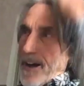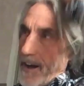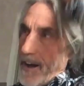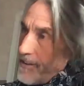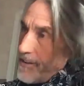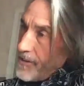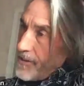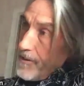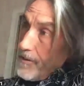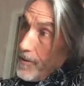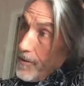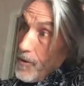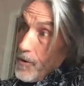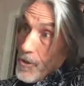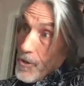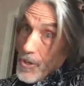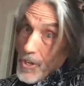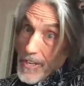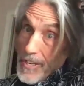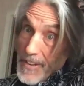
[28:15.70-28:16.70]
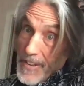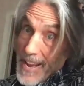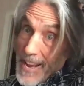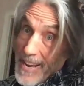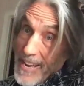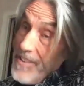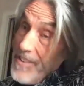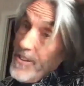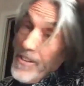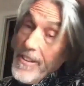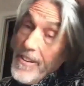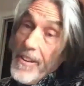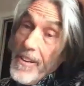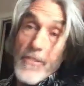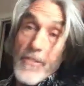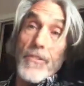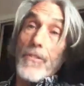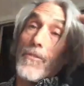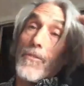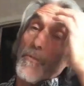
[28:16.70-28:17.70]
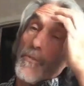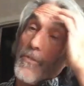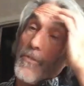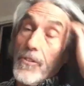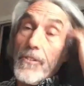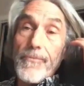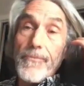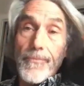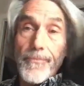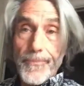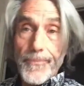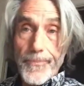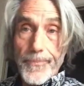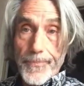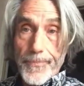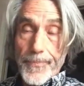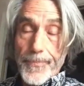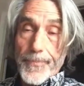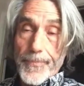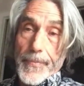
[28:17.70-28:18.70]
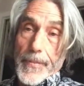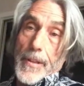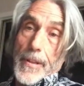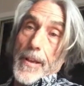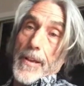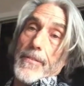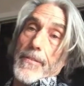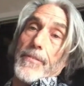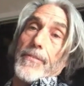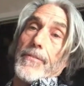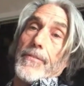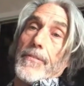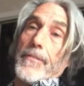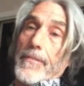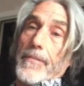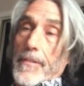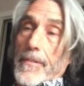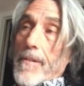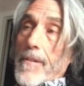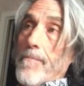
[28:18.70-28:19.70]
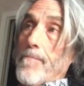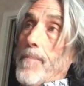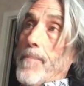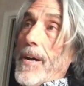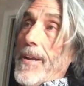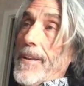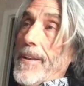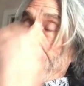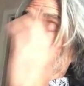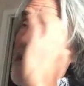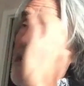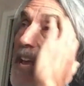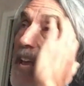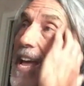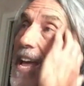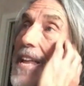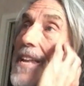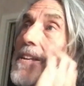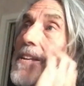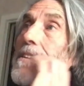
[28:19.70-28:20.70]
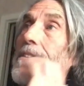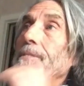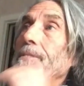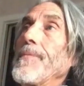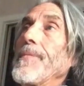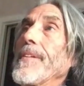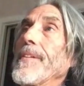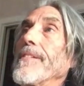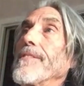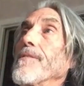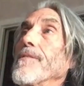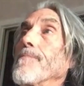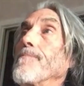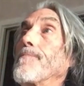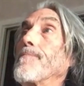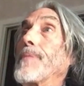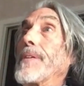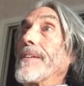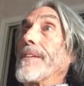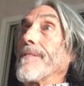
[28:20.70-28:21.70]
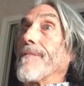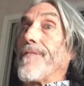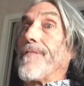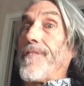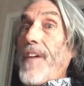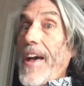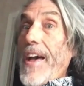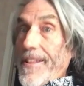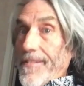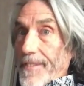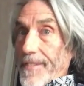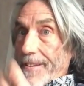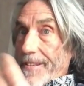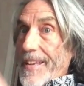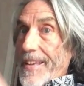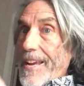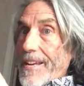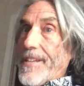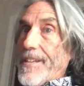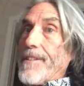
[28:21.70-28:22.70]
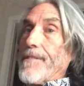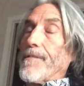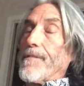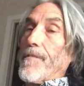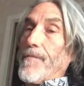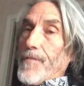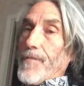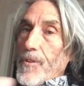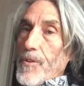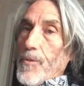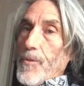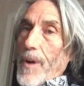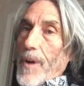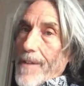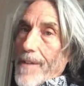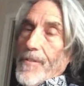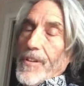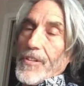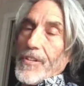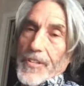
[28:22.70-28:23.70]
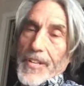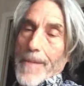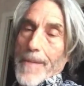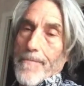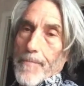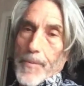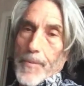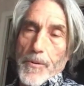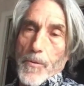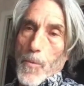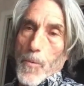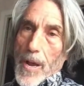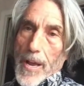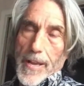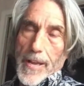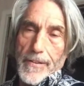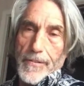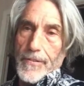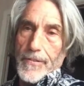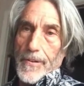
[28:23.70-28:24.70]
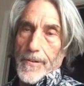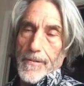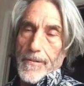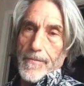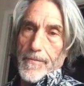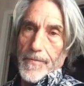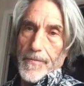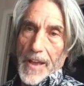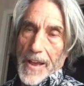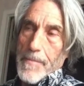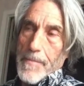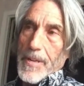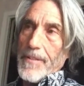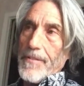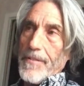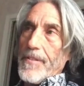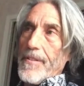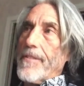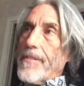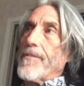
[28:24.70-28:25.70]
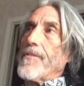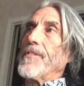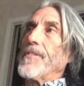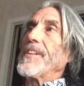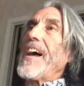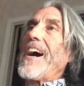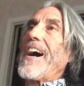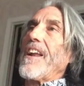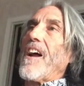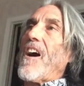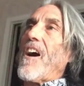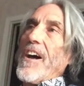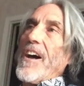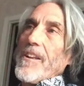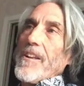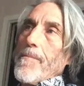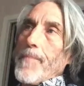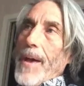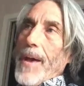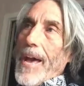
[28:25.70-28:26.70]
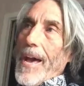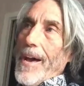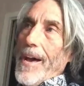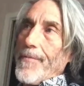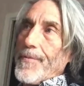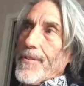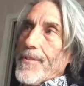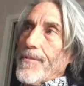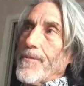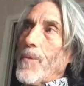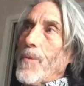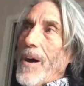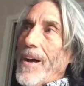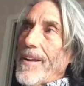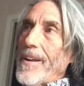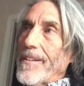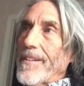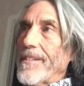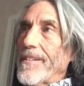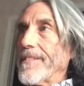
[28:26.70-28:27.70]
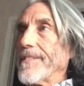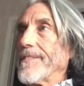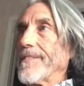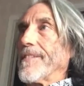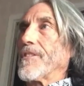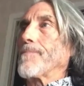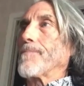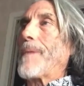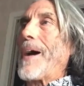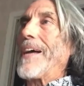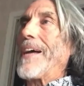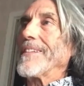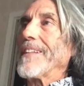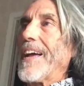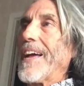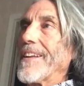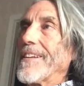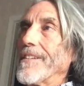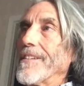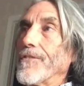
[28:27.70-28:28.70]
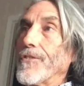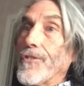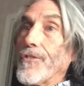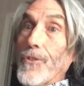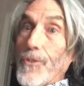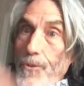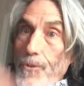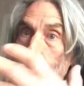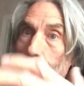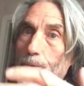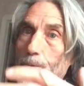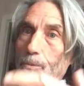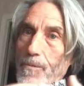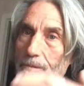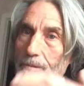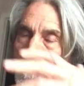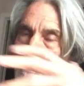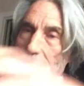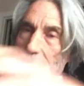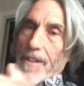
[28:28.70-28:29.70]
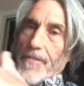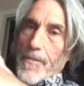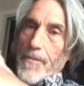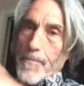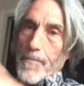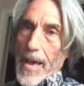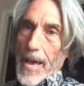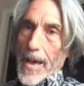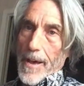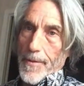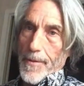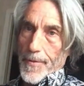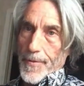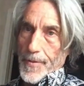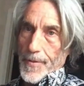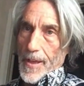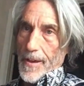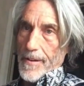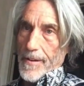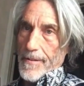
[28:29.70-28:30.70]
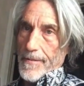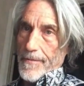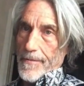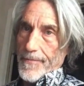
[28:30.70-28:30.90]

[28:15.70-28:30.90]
a solution that isn't a solution. Yes. But again, you're being fed this idea of you every step of the way. So, I mean, you're not on a path. You want the spotlight is you on the path. Yeah.